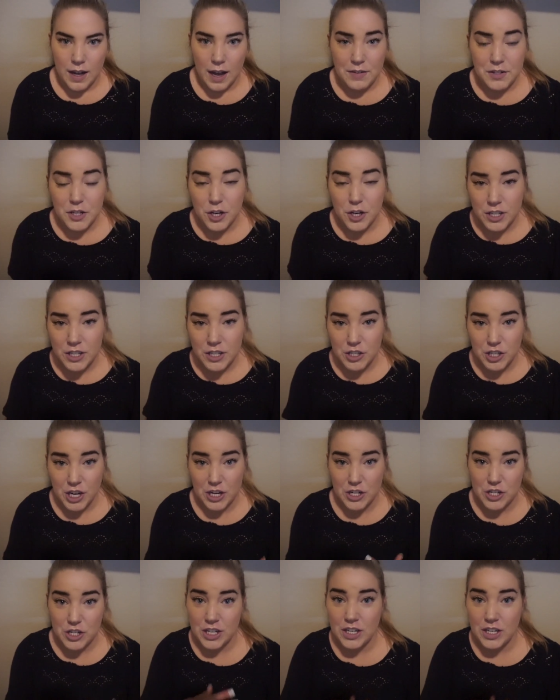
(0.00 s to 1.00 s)
I started to
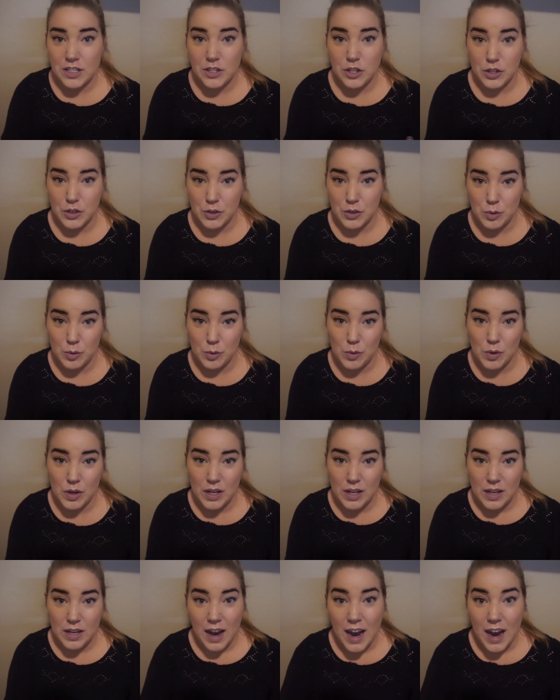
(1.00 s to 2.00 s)
change it to,
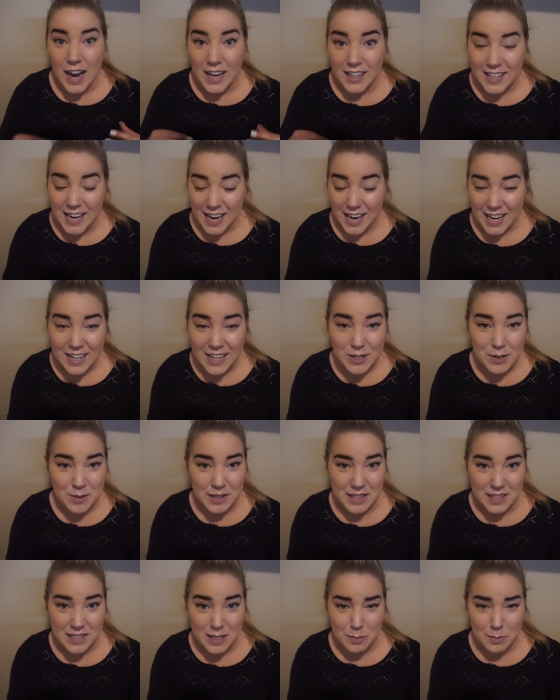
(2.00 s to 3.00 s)
I can do
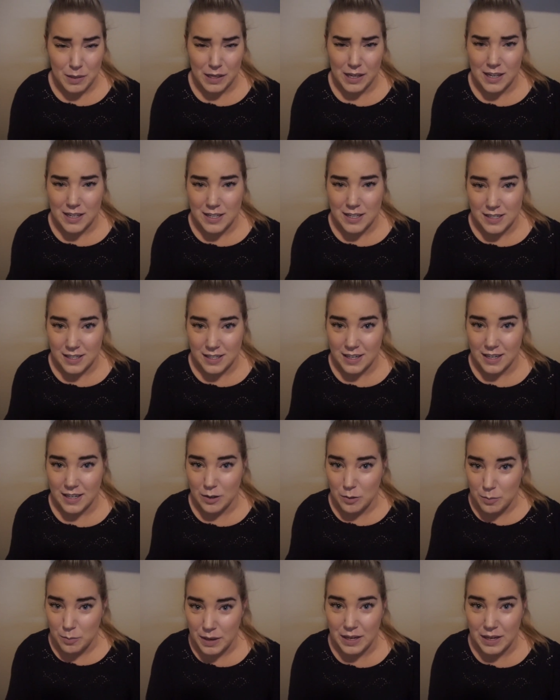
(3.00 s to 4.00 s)
this because
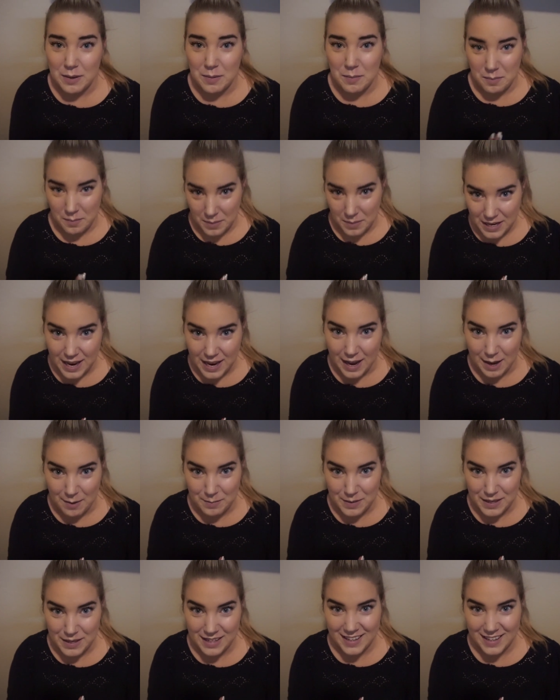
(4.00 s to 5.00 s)
it'll make me
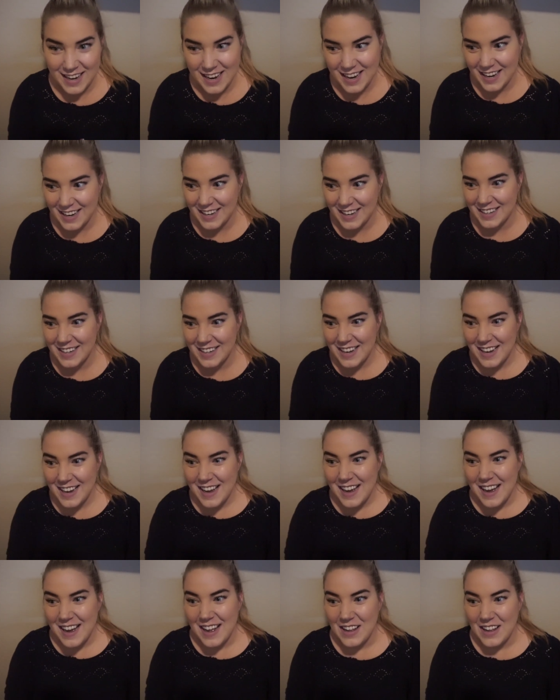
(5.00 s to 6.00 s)
happy. And
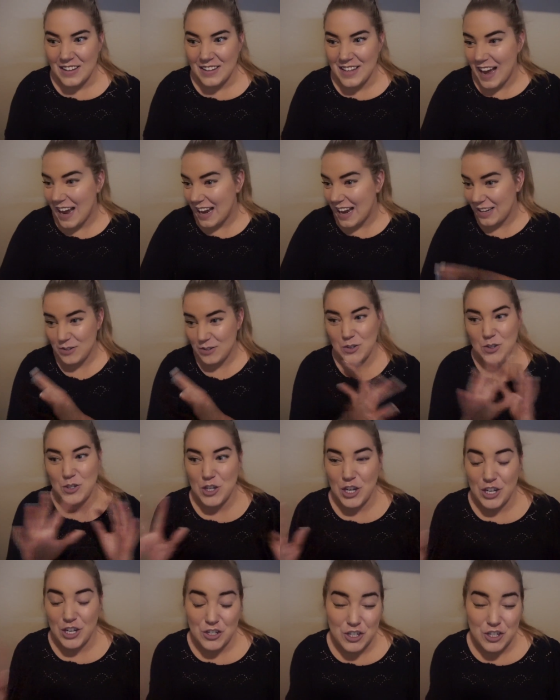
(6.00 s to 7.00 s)
that has just
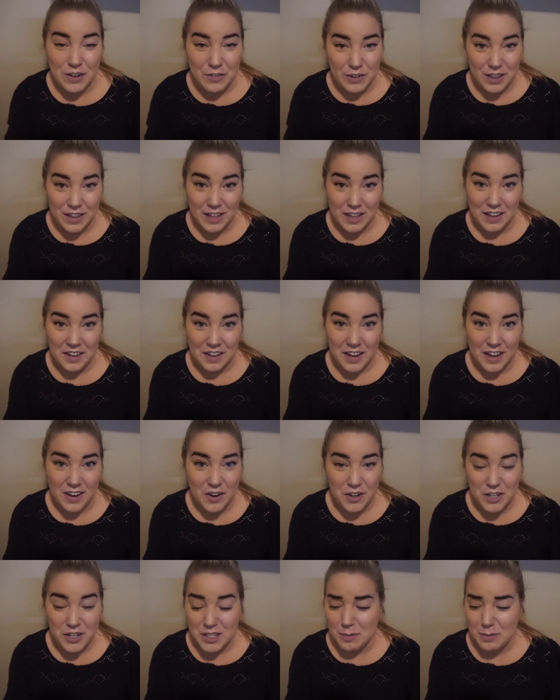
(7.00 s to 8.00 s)
changed everything. And
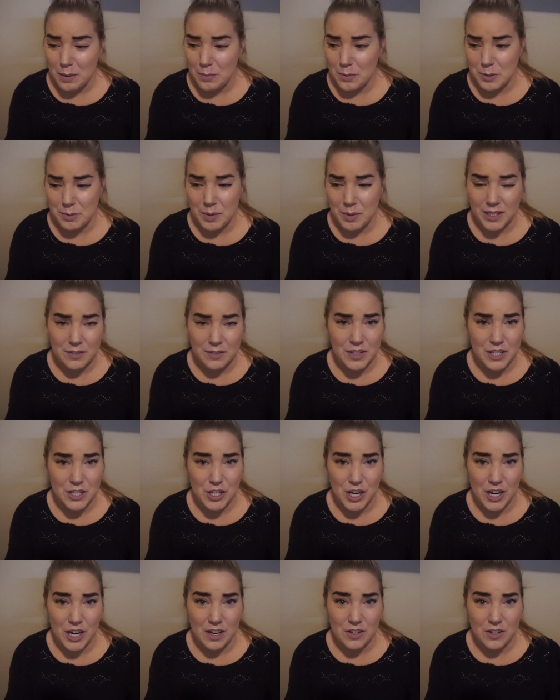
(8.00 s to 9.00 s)
honestly, my perspective has
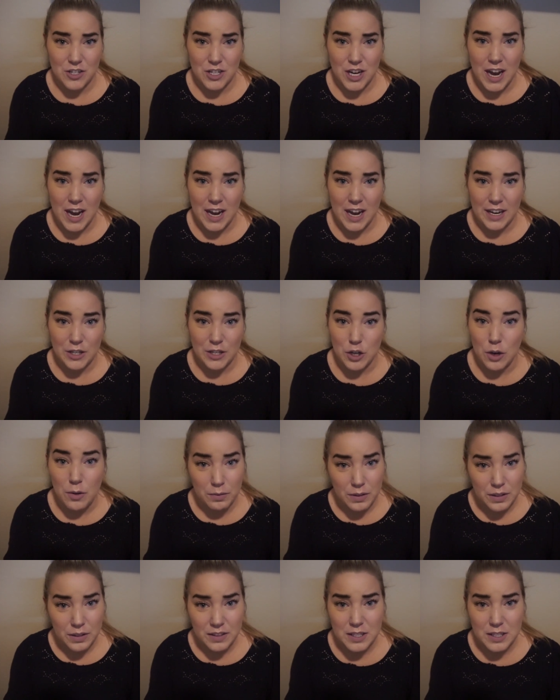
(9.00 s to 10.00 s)
changed. I
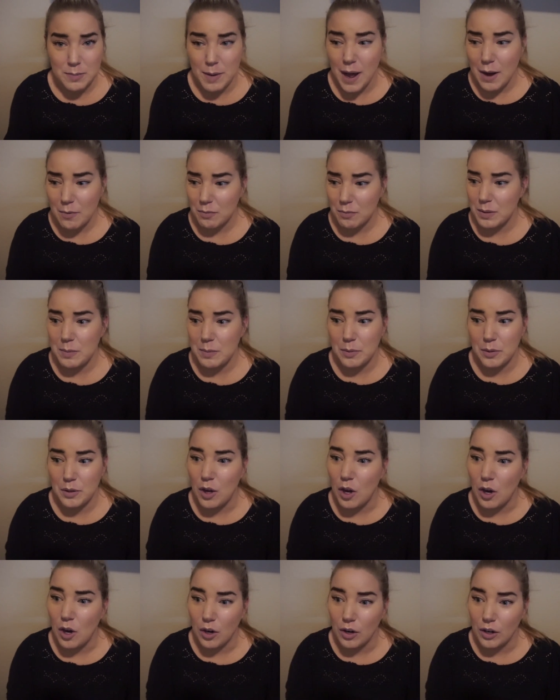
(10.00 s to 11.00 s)
don't feel as bad when people
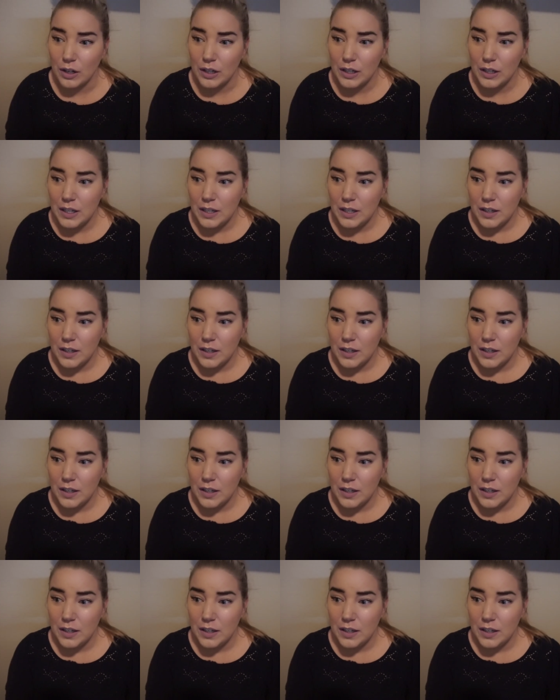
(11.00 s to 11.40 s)
are